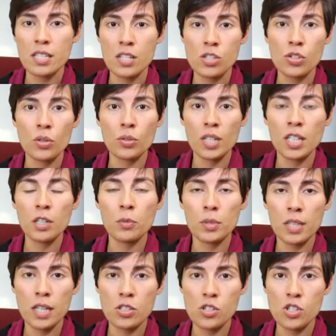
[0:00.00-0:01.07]
that showed any
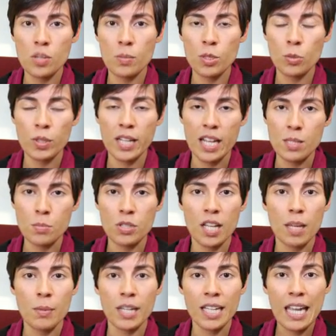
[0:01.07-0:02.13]
relationship between
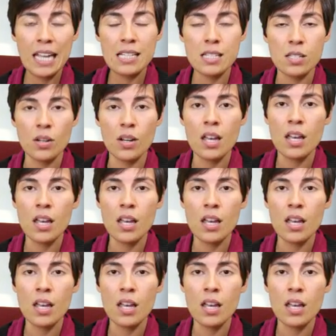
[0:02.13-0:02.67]
aspartame and cancer.